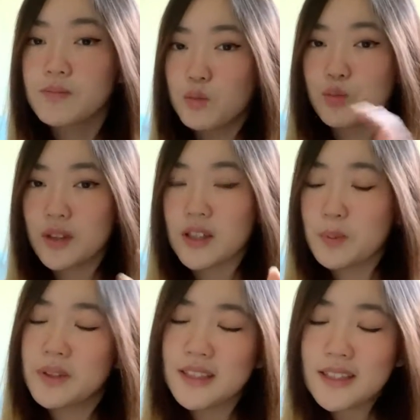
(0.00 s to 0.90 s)
Really,
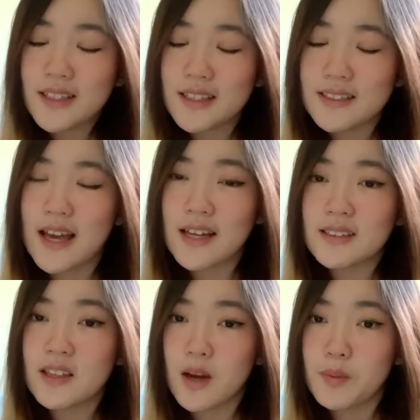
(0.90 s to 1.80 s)
please
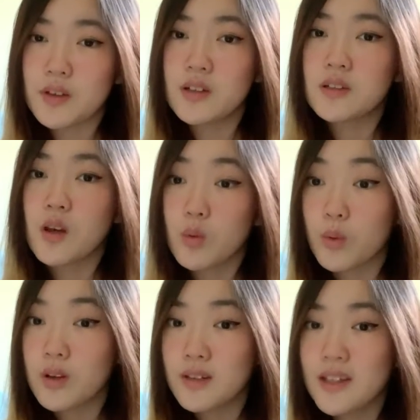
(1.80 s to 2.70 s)
ask the upper years
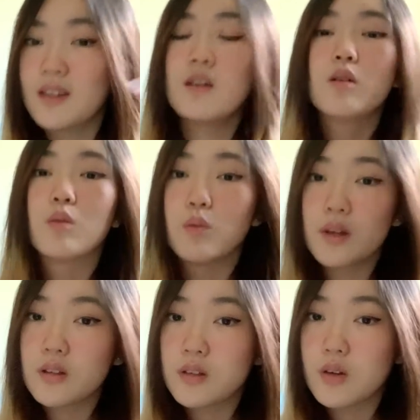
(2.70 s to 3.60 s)
what you need, what
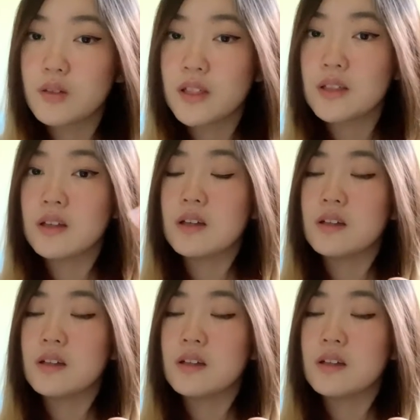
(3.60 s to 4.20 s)
you don't need.